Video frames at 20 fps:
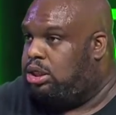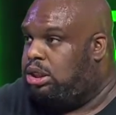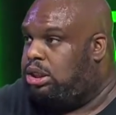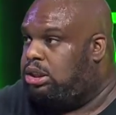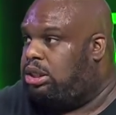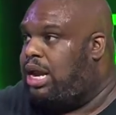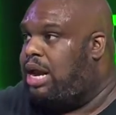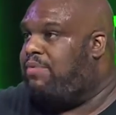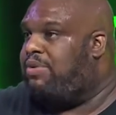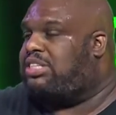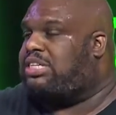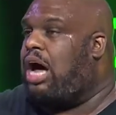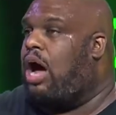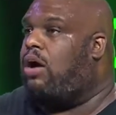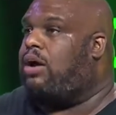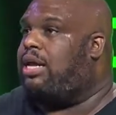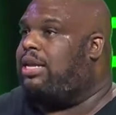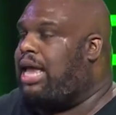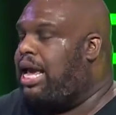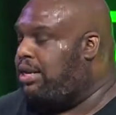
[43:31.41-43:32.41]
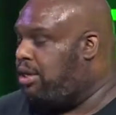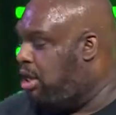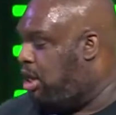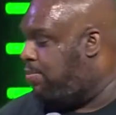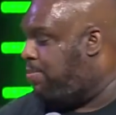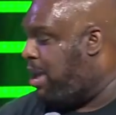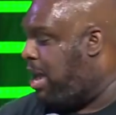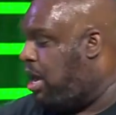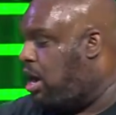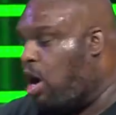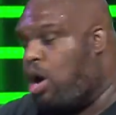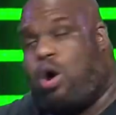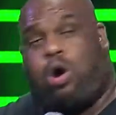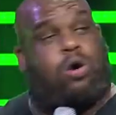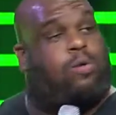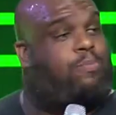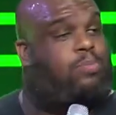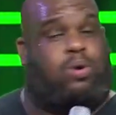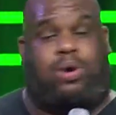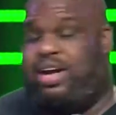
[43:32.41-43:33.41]
So they were talking like, look, man, our
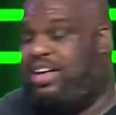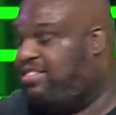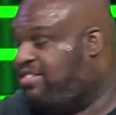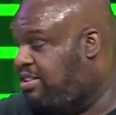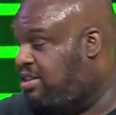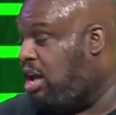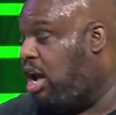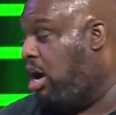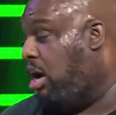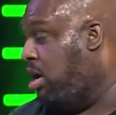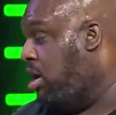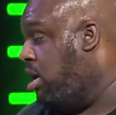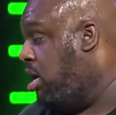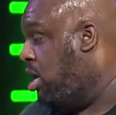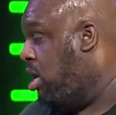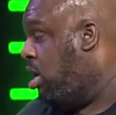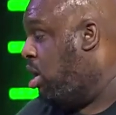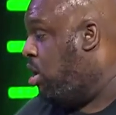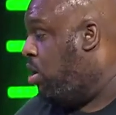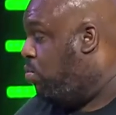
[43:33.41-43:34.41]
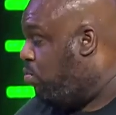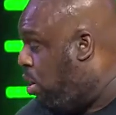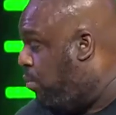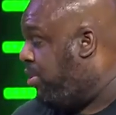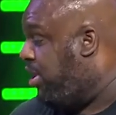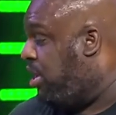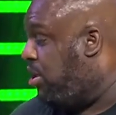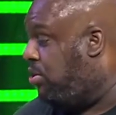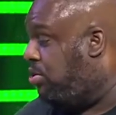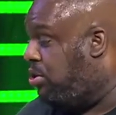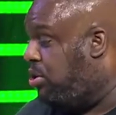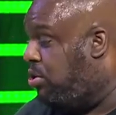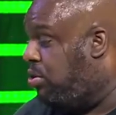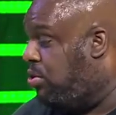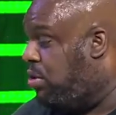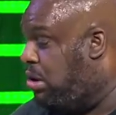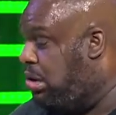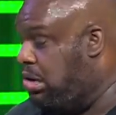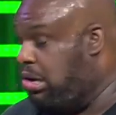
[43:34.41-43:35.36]
homeboy is stuck. What we gonna do?